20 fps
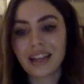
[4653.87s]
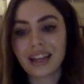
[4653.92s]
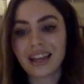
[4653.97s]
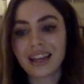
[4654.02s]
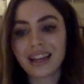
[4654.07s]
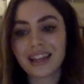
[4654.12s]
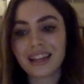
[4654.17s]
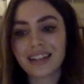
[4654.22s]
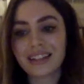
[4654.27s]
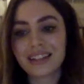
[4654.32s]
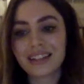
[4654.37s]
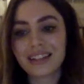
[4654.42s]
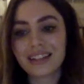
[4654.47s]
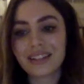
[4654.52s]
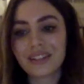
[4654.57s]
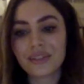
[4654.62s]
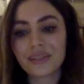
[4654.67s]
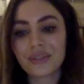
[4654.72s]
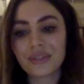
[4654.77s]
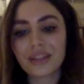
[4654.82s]
and I
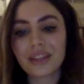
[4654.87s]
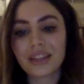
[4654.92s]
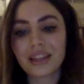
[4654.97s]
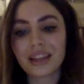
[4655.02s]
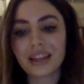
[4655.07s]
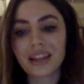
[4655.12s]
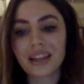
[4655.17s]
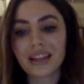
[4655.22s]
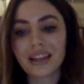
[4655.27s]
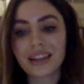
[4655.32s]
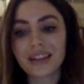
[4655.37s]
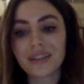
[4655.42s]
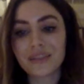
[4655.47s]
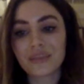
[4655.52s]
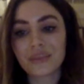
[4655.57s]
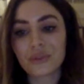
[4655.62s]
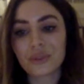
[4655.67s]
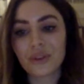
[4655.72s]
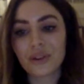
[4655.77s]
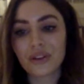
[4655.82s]
just want to thank
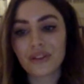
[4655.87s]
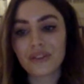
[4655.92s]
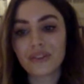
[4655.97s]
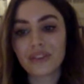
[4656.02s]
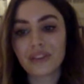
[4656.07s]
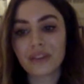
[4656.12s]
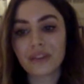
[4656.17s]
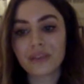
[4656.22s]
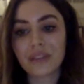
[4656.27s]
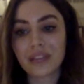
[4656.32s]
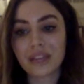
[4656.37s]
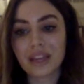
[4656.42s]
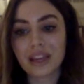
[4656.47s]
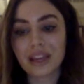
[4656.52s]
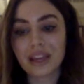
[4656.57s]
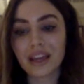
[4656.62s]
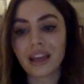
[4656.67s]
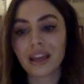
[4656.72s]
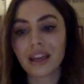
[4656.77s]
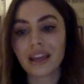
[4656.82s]
Barong Family
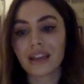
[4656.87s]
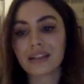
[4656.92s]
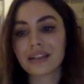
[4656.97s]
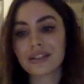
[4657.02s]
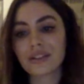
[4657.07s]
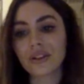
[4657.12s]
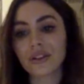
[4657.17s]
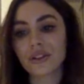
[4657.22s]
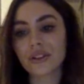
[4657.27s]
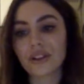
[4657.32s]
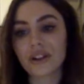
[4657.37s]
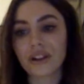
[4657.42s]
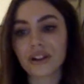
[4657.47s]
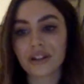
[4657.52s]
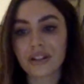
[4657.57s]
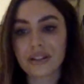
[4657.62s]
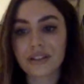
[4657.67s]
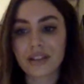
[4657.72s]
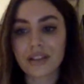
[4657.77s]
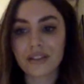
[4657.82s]
and all the
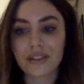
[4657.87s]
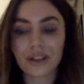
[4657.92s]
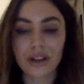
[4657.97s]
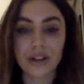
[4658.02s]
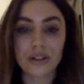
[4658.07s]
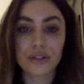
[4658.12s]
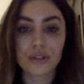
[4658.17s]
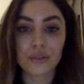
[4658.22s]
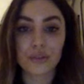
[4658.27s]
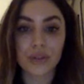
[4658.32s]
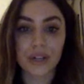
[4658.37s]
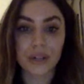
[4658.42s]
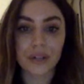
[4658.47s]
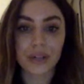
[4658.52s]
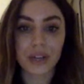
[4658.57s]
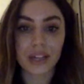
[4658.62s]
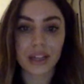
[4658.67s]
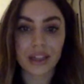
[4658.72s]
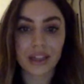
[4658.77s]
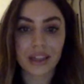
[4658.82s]
artists I've got to work
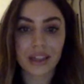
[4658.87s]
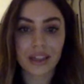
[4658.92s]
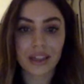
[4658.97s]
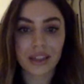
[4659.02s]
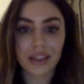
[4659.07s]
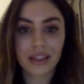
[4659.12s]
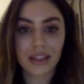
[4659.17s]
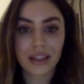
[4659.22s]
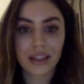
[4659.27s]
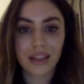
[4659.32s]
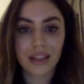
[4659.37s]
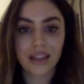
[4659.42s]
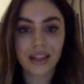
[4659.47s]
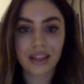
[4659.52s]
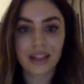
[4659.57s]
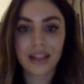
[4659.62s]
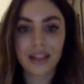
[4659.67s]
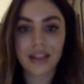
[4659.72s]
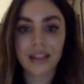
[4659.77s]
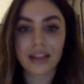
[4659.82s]
with
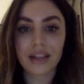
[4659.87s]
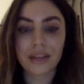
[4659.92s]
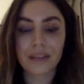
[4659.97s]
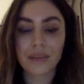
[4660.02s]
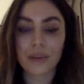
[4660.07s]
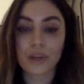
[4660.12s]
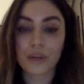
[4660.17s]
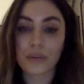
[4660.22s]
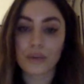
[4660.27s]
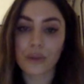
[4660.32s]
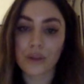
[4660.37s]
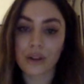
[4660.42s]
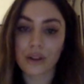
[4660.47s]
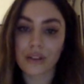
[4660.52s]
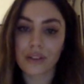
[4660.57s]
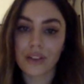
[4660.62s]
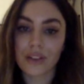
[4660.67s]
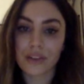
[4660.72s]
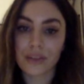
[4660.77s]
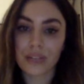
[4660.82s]
um, on Barong
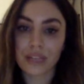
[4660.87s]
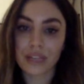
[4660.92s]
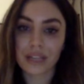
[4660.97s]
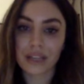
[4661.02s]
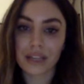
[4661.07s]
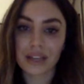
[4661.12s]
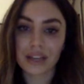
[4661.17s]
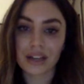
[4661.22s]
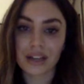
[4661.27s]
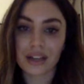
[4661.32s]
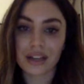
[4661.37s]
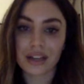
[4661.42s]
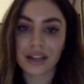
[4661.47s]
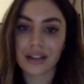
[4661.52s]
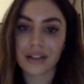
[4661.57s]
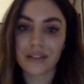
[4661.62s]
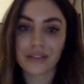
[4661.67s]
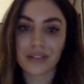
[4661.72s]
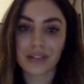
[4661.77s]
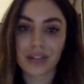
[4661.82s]
Family. I'll, I'll
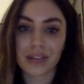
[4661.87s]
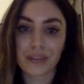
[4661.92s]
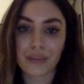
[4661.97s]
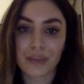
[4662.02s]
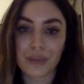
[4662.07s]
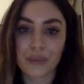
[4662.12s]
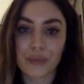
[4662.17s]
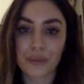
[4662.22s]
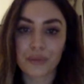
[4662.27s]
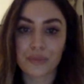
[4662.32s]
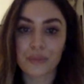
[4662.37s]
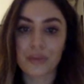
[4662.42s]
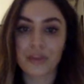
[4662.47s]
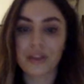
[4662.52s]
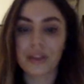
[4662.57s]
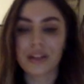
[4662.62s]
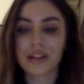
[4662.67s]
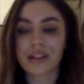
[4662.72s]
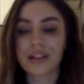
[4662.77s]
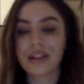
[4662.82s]
forget people,
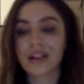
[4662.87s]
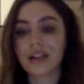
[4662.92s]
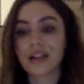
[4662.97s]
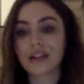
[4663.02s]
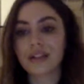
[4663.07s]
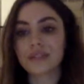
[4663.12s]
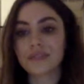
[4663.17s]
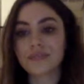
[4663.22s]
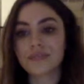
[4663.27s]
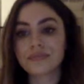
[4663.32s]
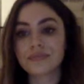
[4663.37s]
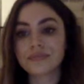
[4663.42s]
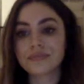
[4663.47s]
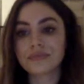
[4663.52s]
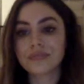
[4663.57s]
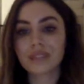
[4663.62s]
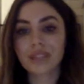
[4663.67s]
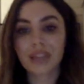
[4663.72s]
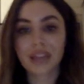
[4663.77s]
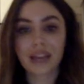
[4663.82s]
but um,
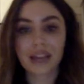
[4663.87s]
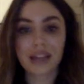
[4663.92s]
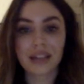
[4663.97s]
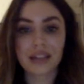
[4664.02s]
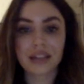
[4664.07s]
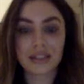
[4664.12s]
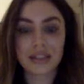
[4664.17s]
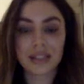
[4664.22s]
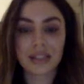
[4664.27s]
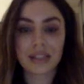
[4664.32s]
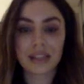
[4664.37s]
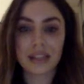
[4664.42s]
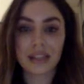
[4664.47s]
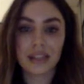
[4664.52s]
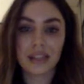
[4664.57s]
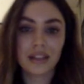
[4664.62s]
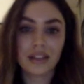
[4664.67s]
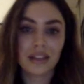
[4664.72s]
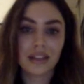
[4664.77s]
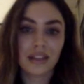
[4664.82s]
The Galaxy,
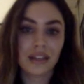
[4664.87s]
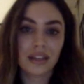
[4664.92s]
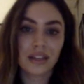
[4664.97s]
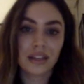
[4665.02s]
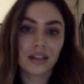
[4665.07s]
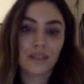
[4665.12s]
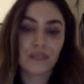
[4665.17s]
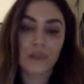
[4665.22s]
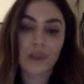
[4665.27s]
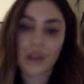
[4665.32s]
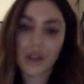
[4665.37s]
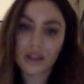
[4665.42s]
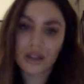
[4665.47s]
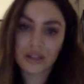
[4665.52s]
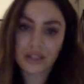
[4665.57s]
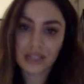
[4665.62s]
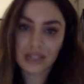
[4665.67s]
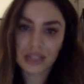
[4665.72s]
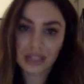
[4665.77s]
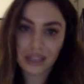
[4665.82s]

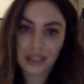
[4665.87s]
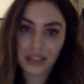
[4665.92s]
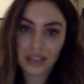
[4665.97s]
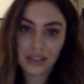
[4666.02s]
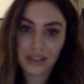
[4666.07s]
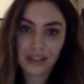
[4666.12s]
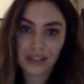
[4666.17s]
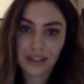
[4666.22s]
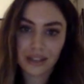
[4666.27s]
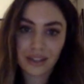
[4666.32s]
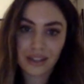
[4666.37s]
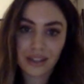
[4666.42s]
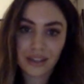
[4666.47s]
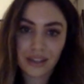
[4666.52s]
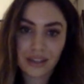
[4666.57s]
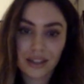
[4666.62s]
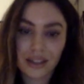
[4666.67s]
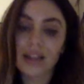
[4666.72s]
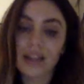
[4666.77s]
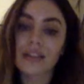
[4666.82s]
Moksi,
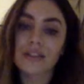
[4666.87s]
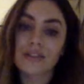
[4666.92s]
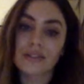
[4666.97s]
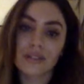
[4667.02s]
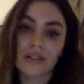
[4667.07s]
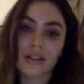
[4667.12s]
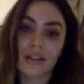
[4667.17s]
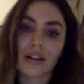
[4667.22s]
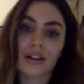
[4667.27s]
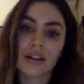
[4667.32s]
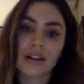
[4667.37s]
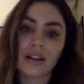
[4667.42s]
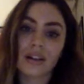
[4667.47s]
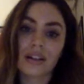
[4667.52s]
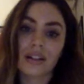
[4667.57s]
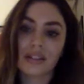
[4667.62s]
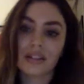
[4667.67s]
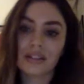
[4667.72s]
Yellow Claw,